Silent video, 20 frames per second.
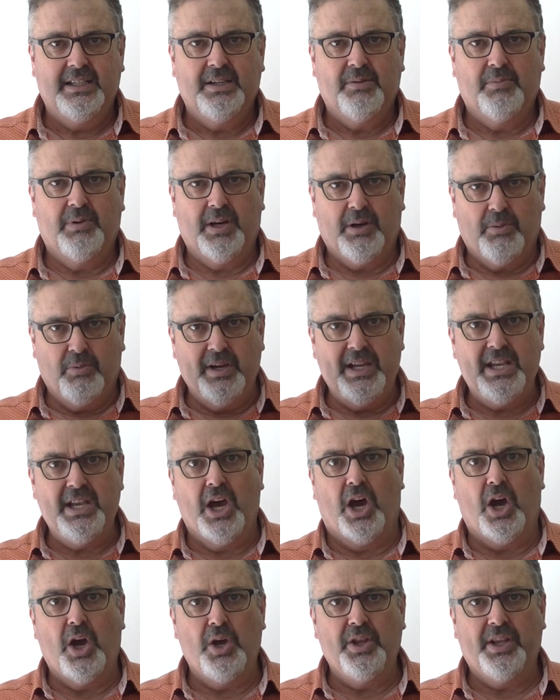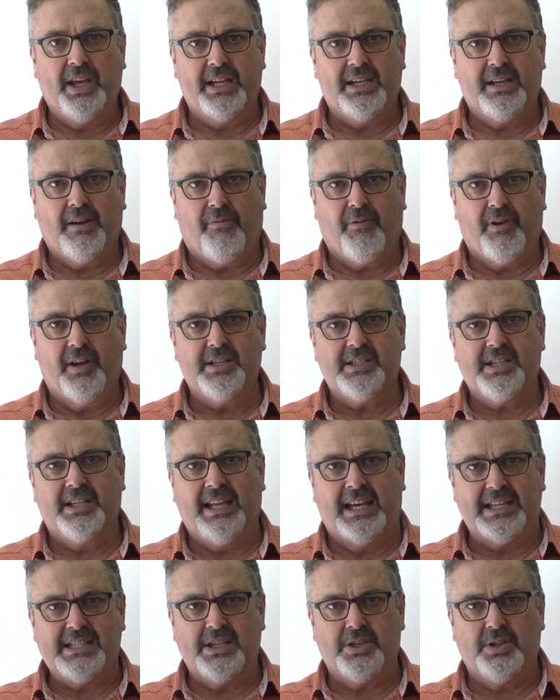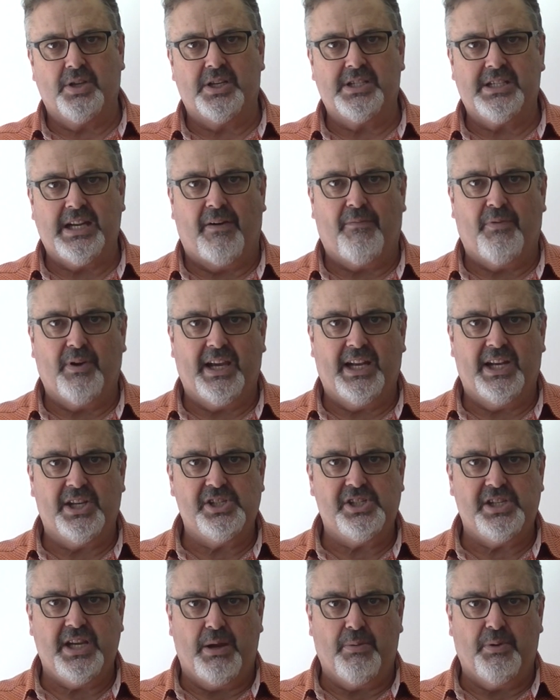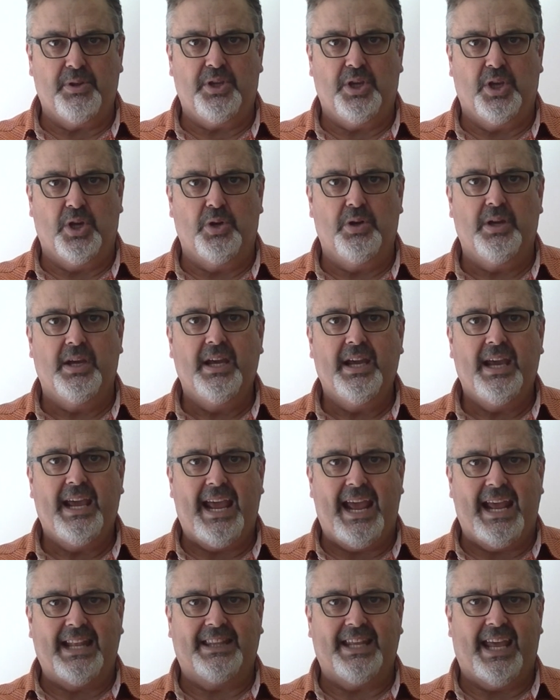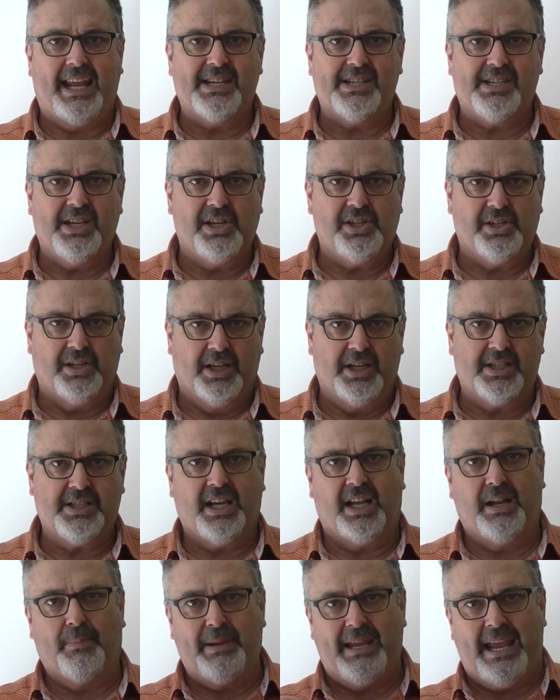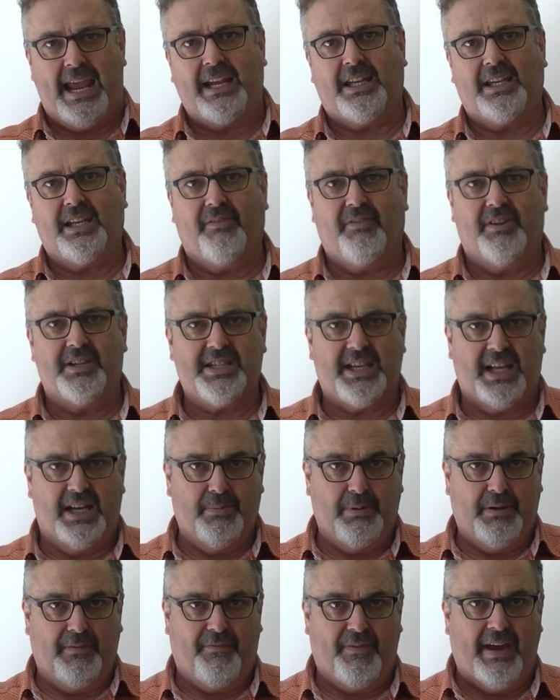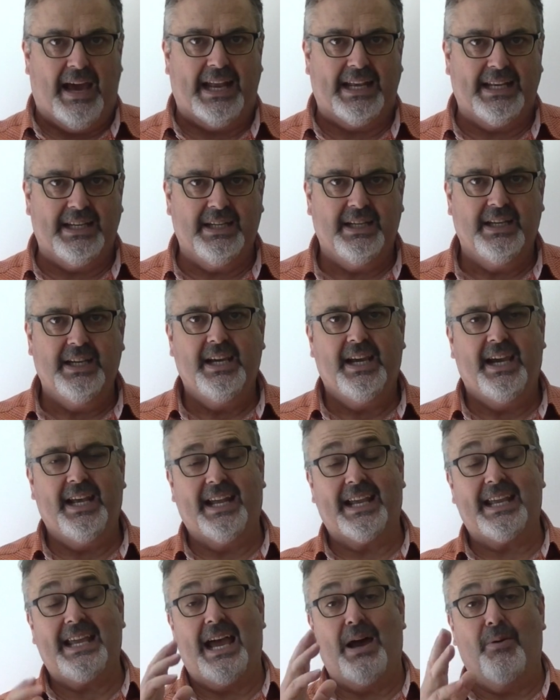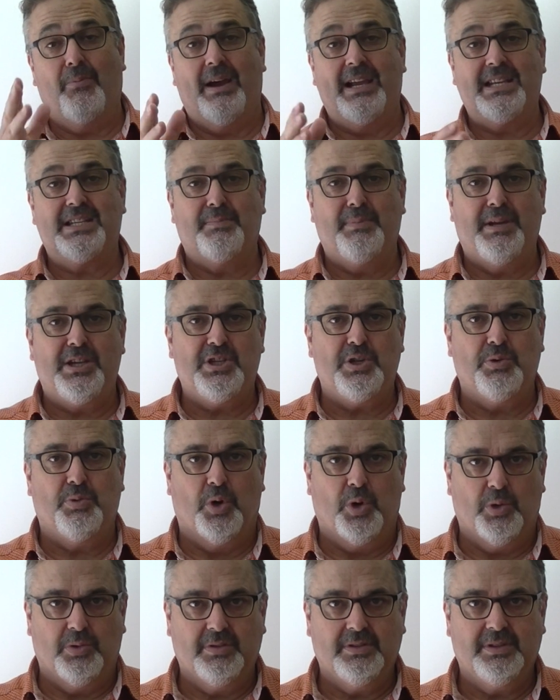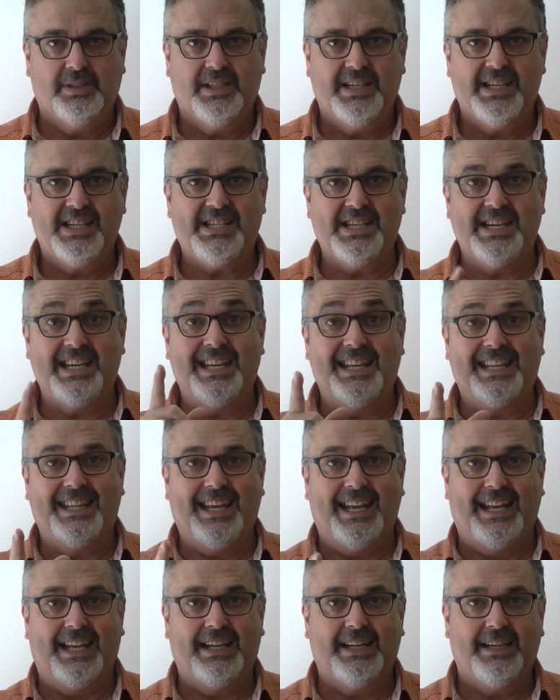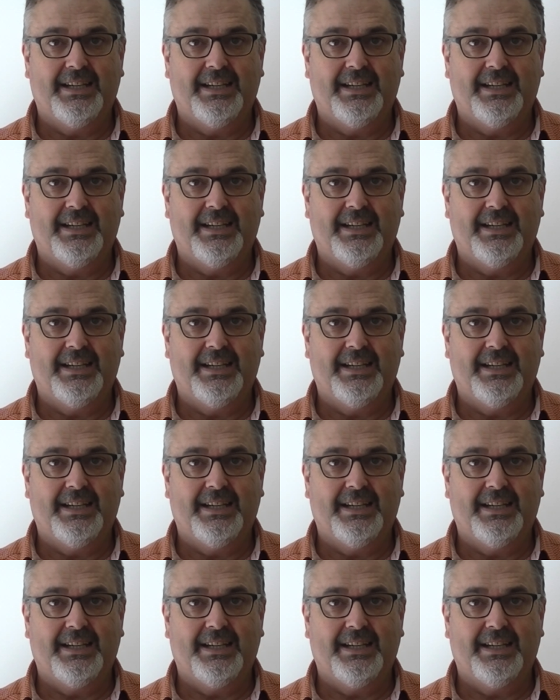Well, we know that difference, and that's the sort of stuff we're going to share with you at that session. It's going to be active, it's going to be fun, and I can't wait to meet you all. See you then.